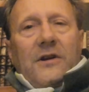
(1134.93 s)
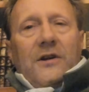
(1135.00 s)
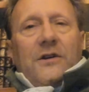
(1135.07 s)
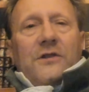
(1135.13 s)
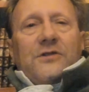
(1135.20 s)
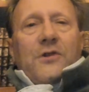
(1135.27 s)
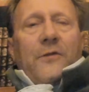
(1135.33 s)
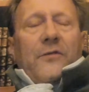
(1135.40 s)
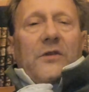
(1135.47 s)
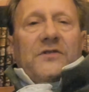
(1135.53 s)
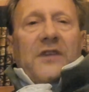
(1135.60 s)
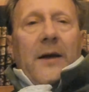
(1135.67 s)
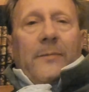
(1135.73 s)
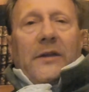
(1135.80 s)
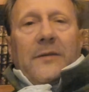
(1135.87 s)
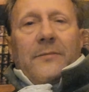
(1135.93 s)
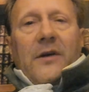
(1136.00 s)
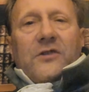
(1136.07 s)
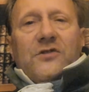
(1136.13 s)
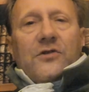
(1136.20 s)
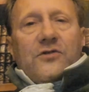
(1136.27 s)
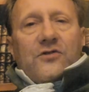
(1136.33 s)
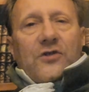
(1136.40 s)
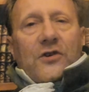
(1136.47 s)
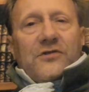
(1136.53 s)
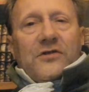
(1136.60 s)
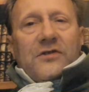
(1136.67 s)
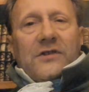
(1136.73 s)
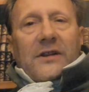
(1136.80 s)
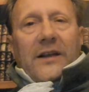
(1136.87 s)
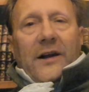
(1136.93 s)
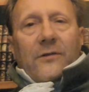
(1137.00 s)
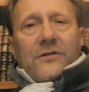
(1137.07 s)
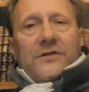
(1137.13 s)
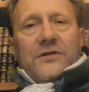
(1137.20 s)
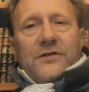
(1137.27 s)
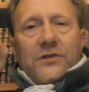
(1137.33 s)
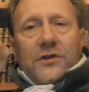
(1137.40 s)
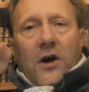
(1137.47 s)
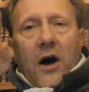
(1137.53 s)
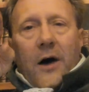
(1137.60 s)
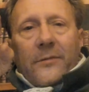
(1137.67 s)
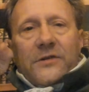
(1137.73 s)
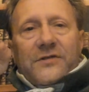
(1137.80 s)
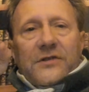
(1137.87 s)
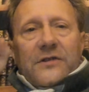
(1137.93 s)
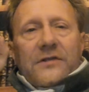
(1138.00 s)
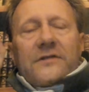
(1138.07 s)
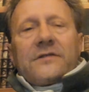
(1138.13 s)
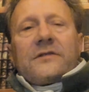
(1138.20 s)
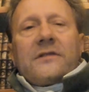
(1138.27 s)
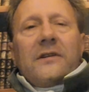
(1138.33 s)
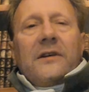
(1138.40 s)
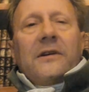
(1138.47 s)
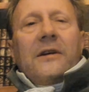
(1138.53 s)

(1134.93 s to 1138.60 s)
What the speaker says: So, for example, he mentions Justice Clarence Thomas's